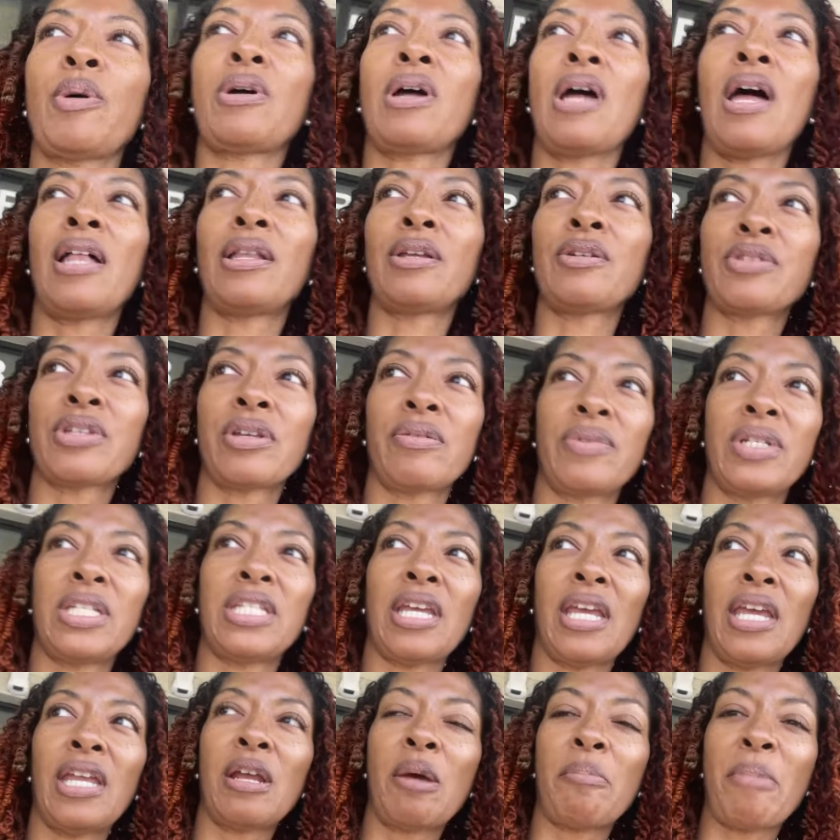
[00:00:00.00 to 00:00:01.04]
colors of
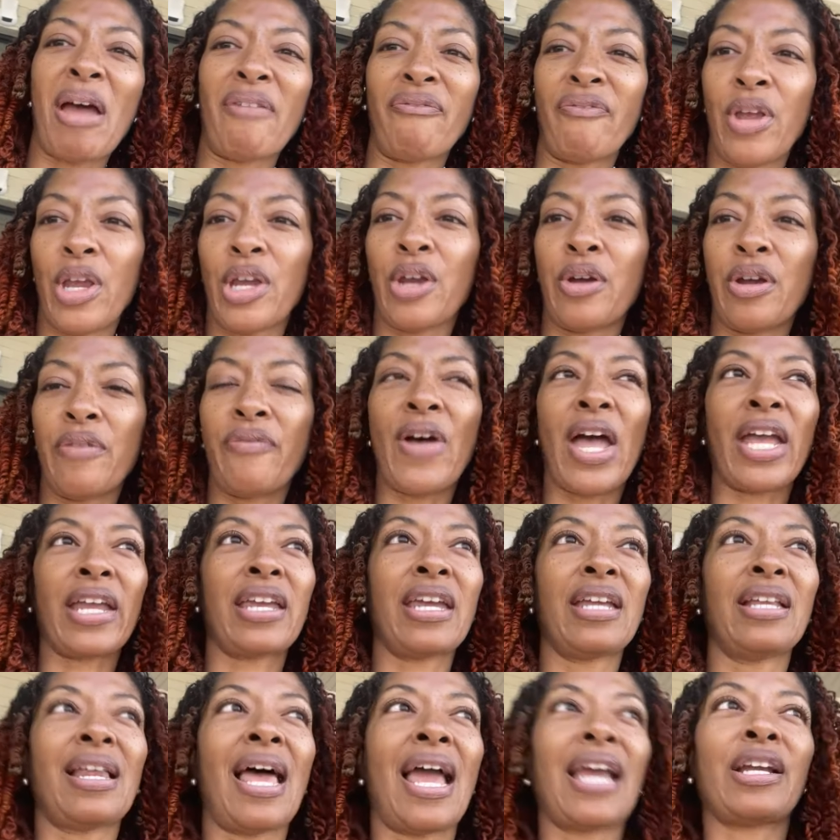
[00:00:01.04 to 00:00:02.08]
denim, I figure if I
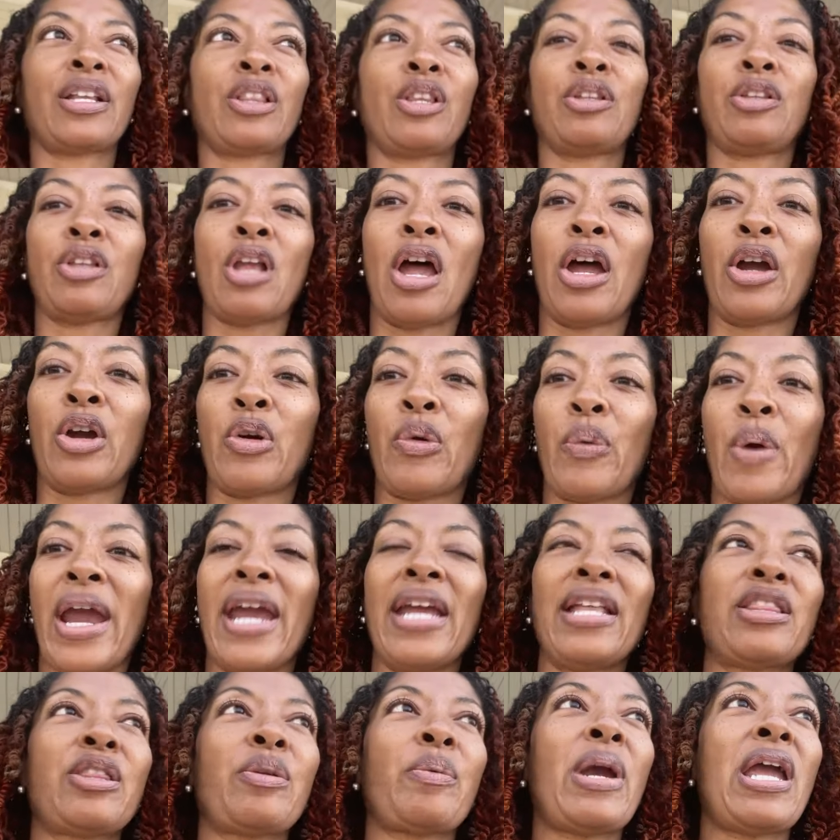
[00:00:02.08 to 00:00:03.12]
get like a gray
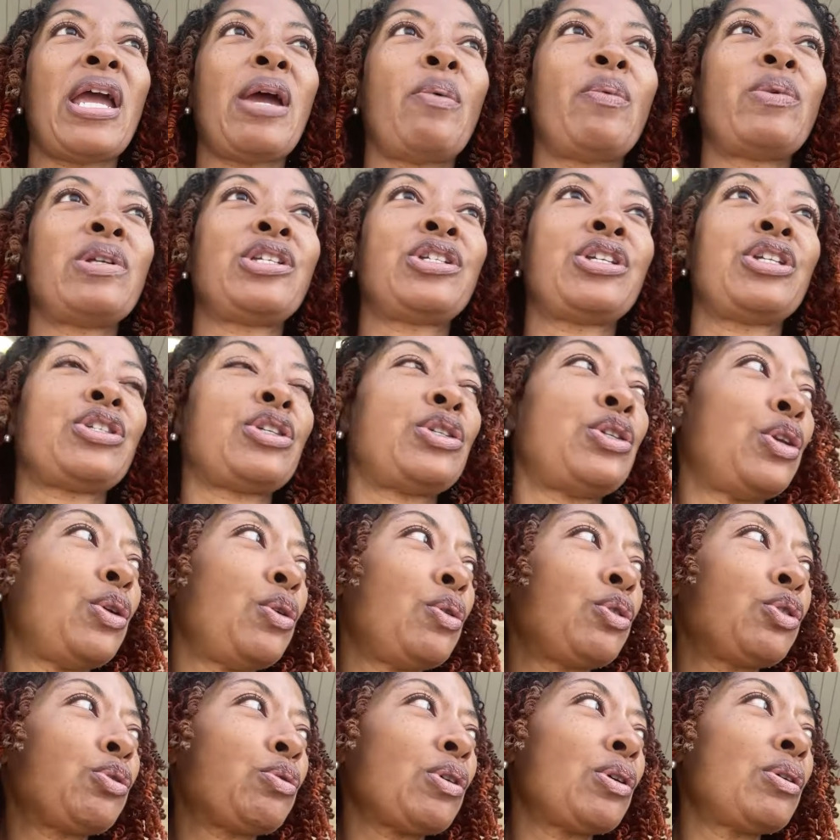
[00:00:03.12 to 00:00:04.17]
thread, which is
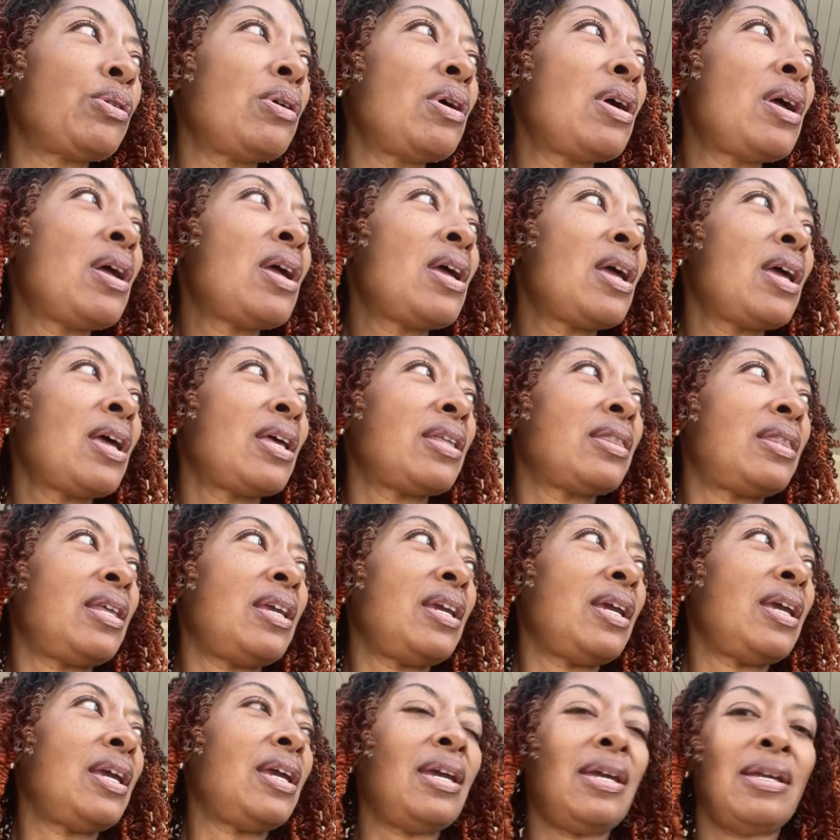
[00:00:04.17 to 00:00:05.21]
neutral,
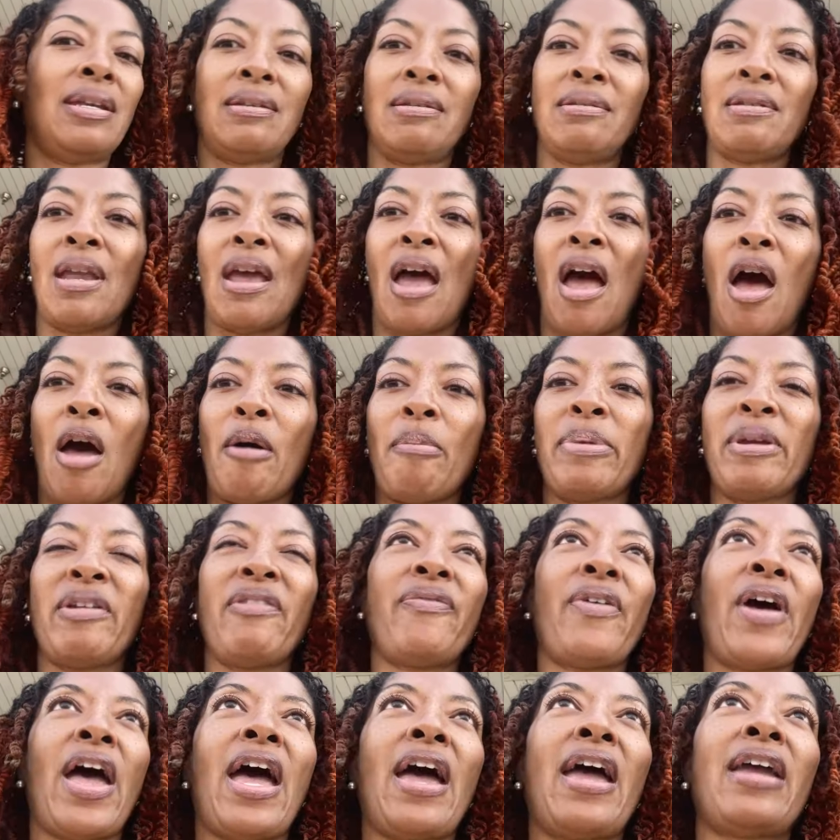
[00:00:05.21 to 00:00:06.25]
then I'll be
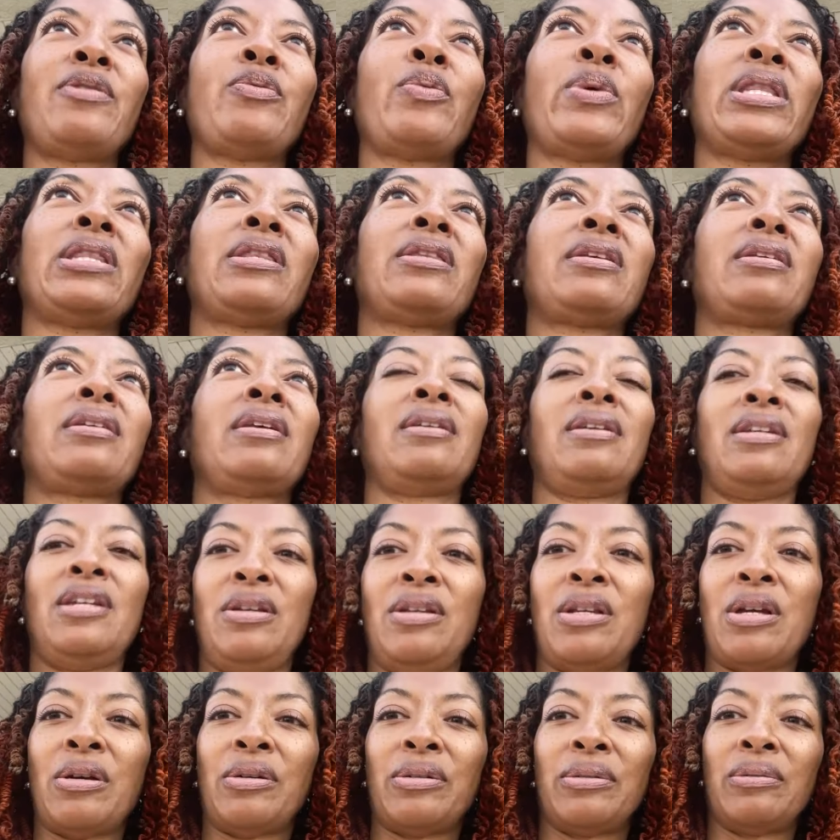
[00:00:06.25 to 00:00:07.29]
fine with, you
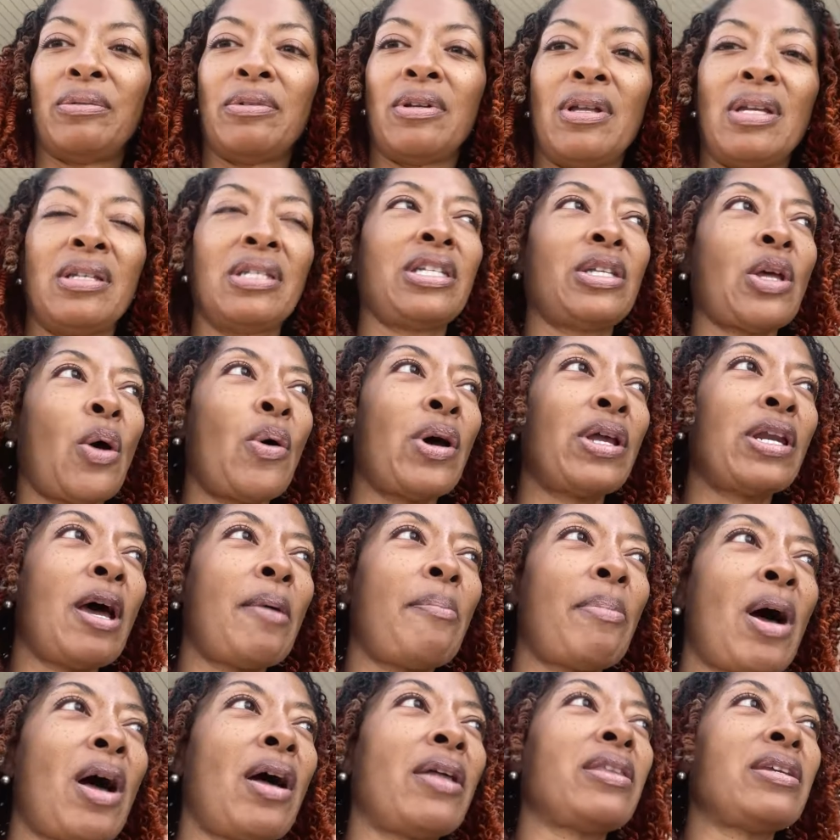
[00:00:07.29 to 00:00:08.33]
know, sewing up
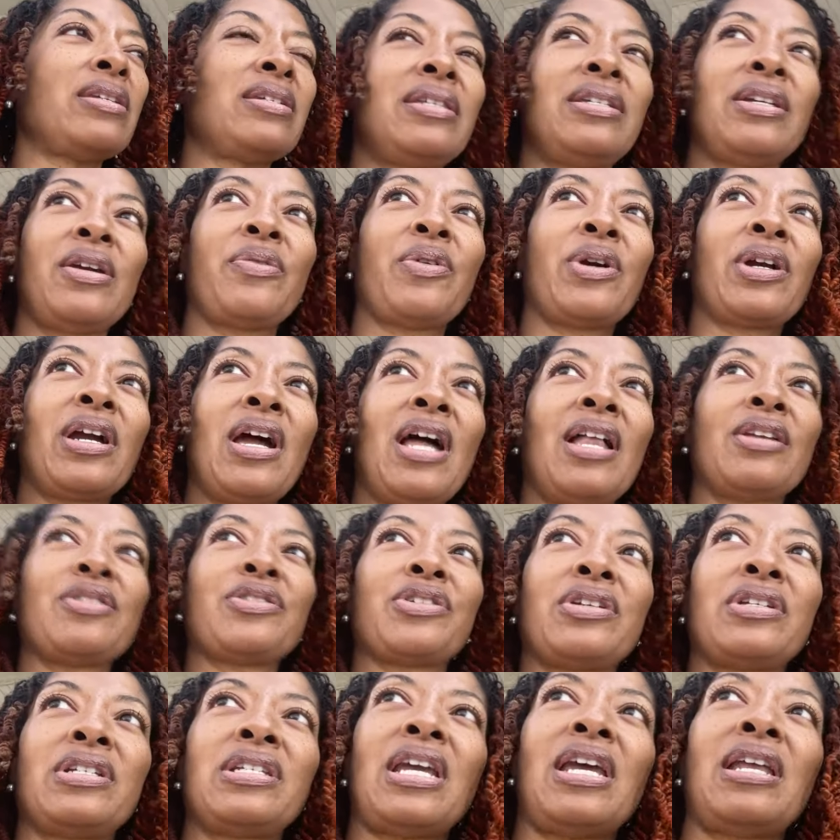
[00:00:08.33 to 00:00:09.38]
all these different colors
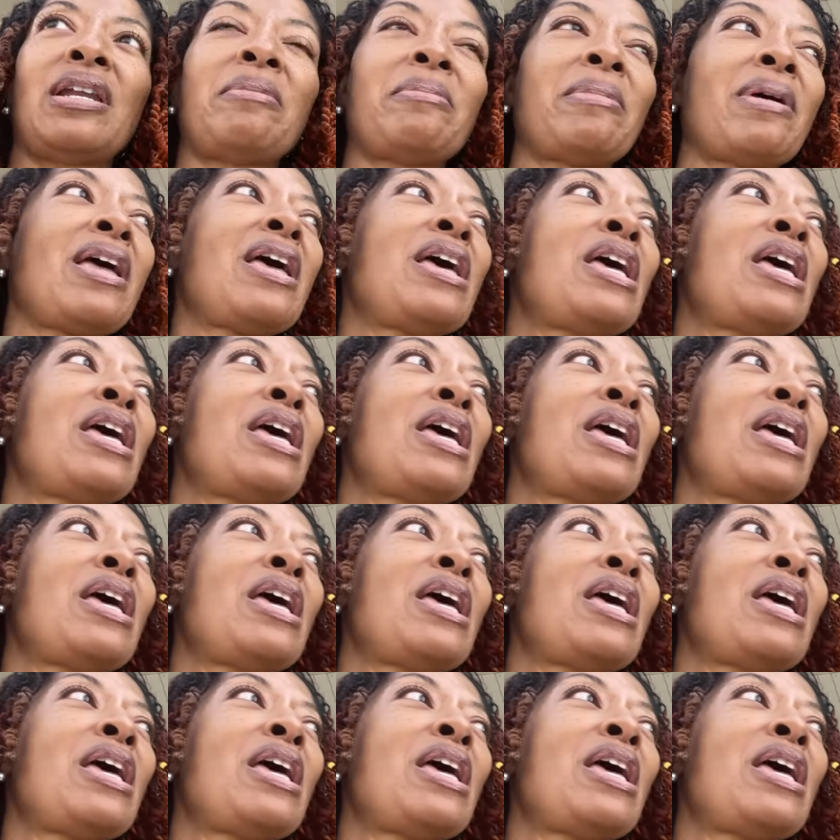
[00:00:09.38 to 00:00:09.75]
of denim.